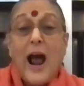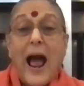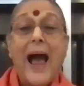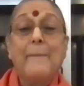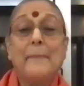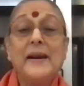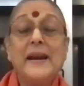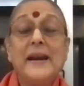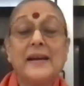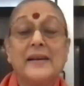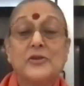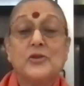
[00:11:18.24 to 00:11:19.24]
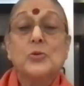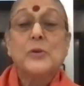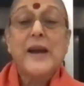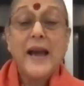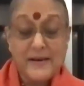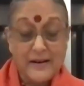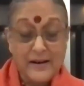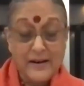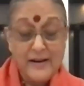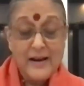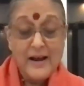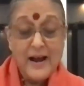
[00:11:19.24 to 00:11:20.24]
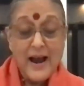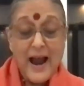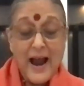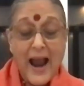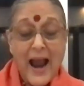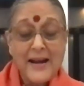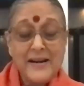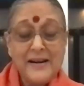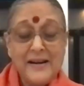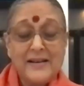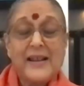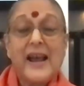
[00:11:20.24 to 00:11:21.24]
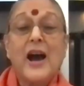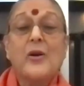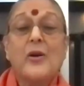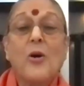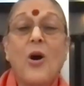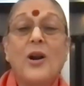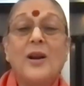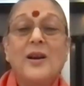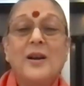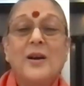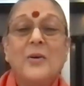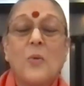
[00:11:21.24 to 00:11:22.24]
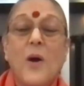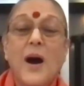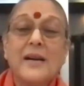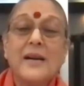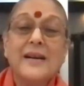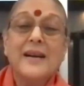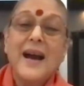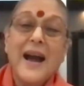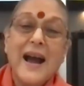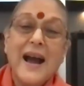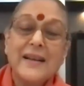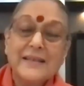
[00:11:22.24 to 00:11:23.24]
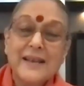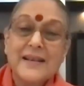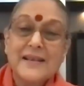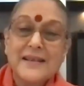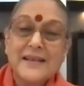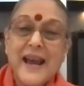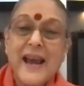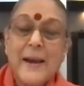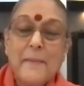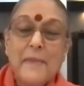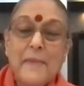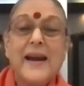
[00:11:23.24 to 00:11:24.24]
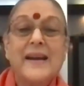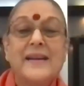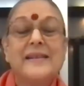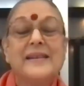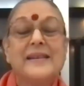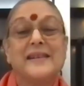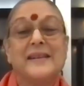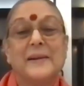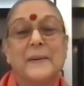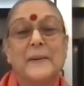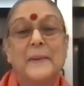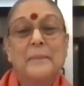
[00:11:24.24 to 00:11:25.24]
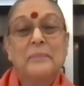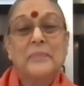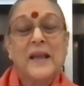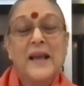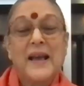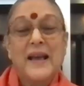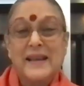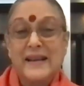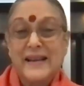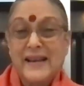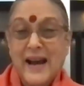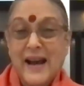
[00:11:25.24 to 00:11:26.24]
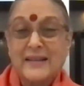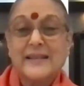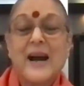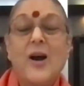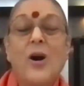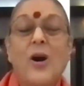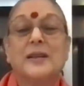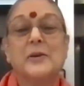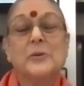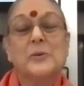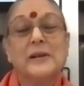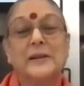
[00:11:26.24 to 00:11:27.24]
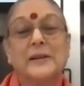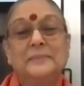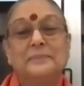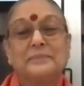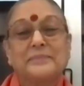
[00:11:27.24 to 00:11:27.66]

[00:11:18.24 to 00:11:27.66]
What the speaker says: happening together, and they are all one and the same entity. The Gyata or the knower,